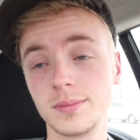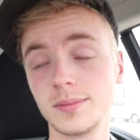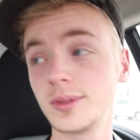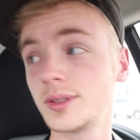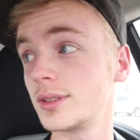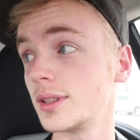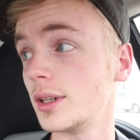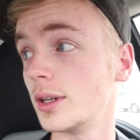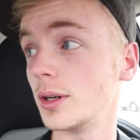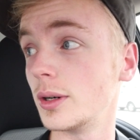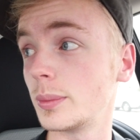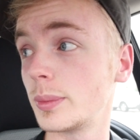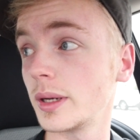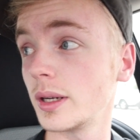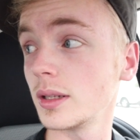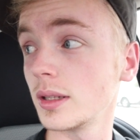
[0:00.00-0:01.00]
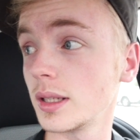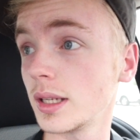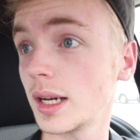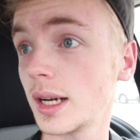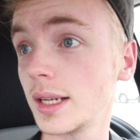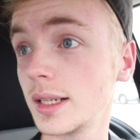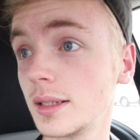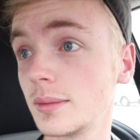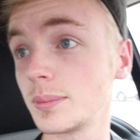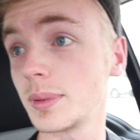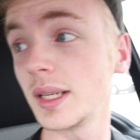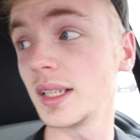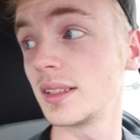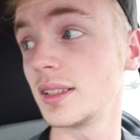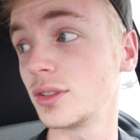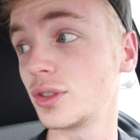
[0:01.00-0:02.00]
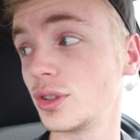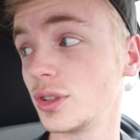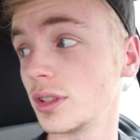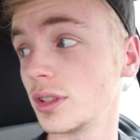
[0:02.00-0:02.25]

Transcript: So apparently I didn't pay attention